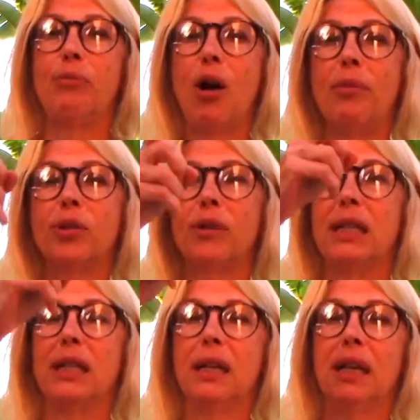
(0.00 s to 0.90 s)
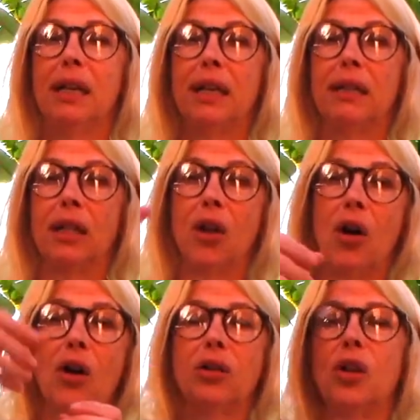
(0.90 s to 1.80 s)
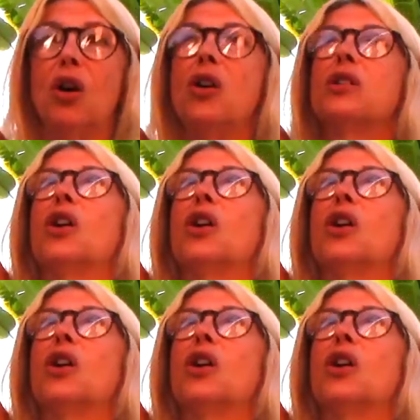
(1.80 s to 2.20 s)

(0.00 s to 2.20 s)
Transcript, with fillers: palm tree. The long, long,